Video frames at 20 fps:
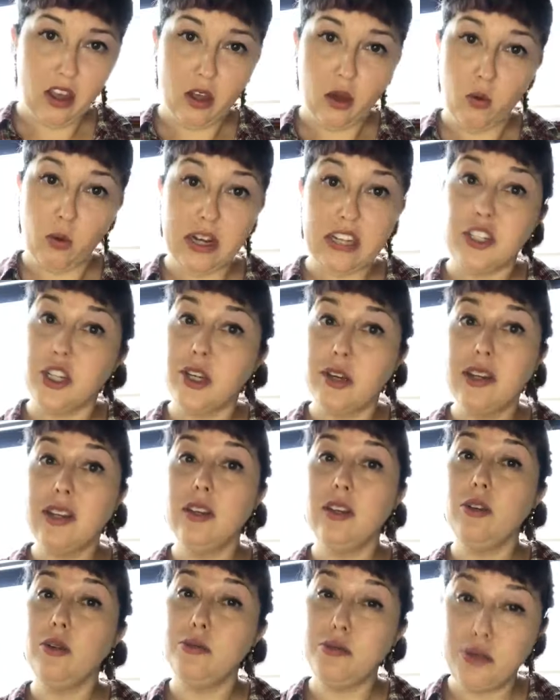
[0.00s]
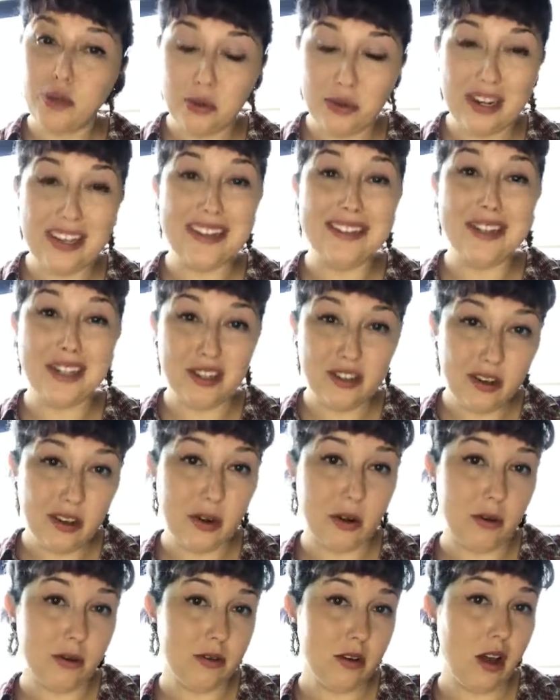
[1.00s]
which you do need to
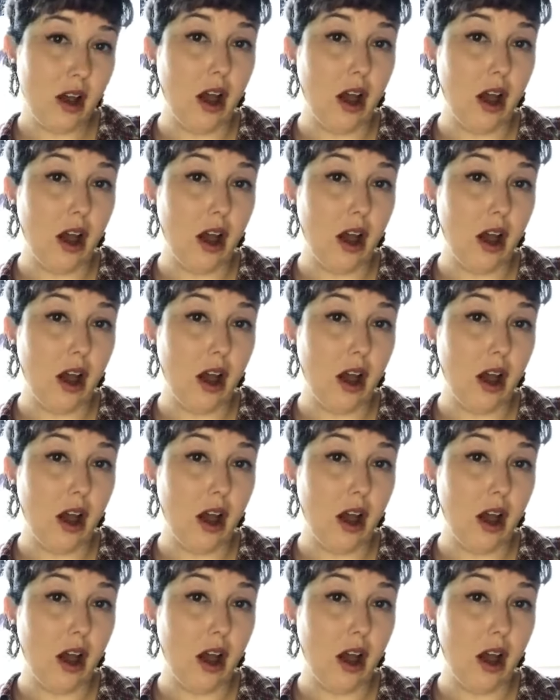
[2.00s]
do.